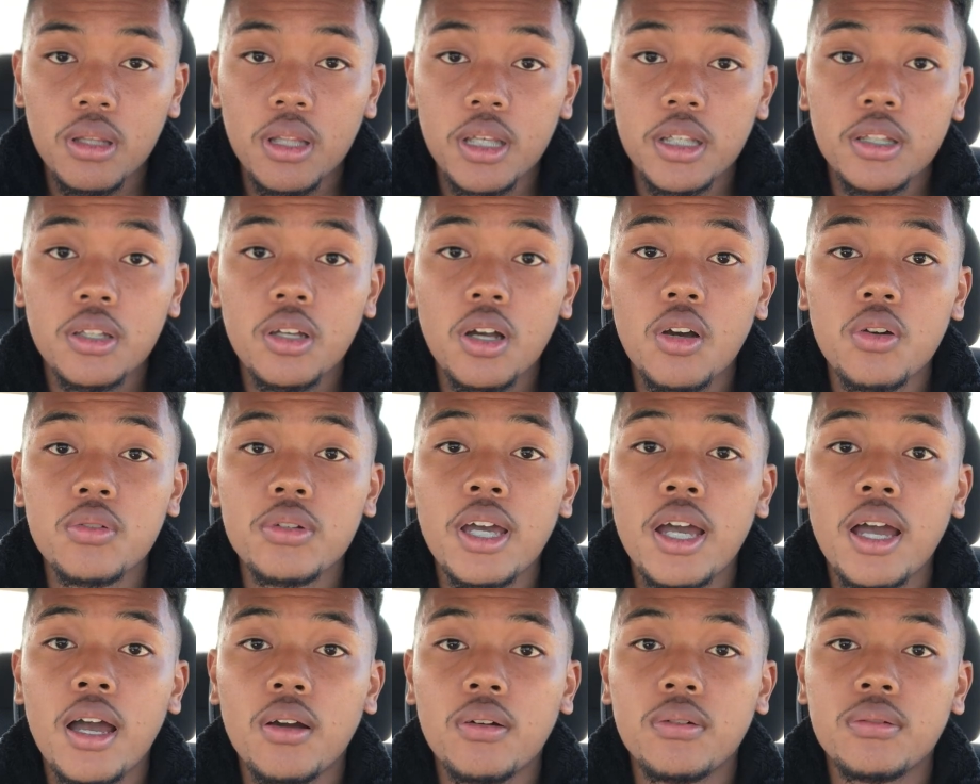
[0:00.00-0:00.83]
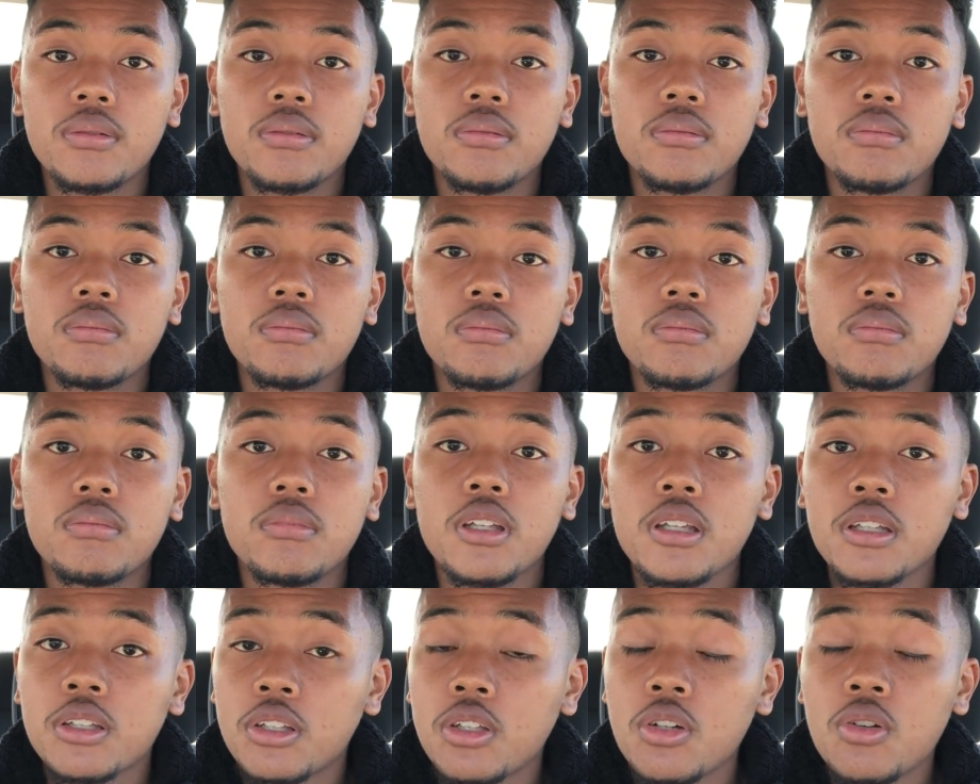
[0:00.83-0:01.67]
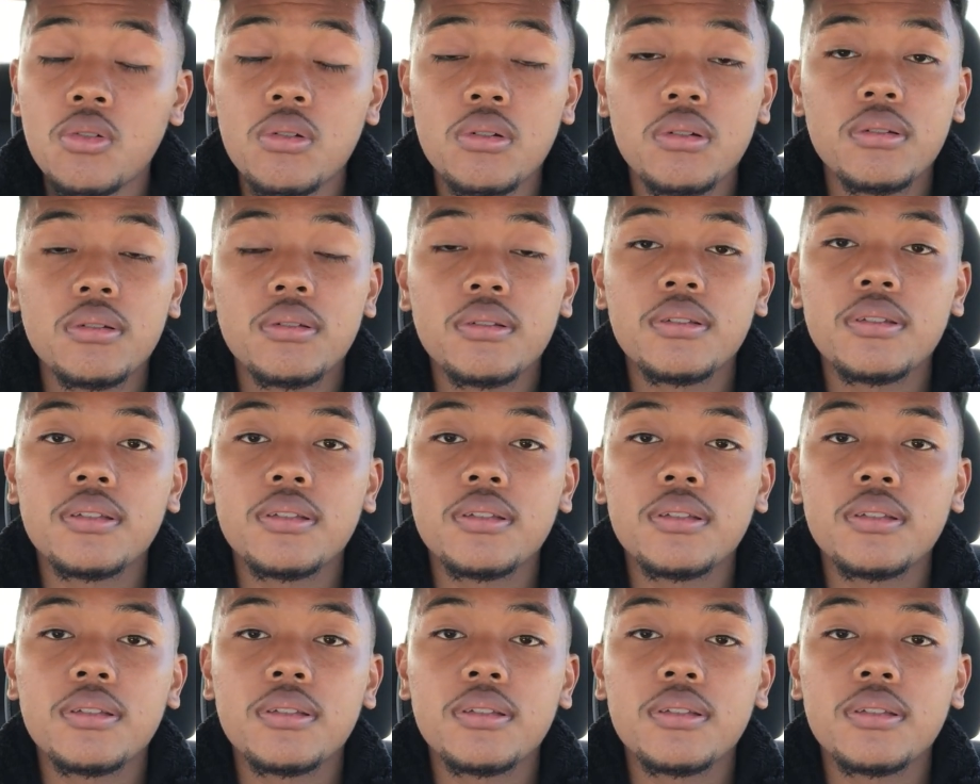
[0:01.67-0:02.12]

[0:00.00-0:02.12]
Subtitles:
Let's go now. Let's do it.